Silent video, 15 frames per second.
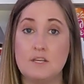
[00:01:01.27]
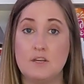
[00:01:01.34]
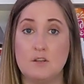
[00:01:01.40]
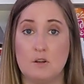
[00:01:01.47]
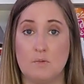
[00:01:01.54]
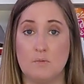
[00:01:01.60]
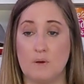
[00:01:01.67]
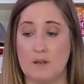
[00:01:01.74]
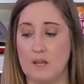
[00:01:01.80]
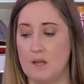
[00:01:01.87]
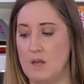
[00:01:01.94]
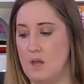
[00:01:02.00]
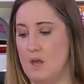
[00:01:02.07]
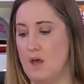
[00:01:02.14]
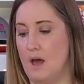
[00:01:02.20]
You don't want
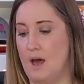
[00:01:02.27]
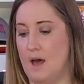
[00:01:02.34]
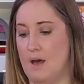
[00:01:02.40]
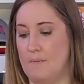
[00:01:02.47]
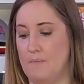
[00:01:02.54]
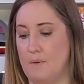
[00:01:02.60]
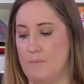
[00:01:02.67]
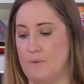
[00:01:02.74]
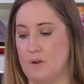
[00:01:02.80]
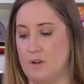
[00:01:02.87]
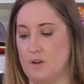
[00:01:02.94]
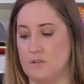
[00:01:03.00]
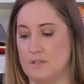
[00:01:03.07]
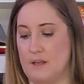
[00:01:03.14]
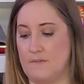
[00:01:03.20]
to um,
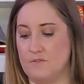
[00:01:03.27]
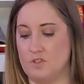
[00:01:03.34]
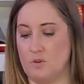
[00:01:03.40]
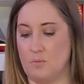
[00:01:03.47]
burn yourself.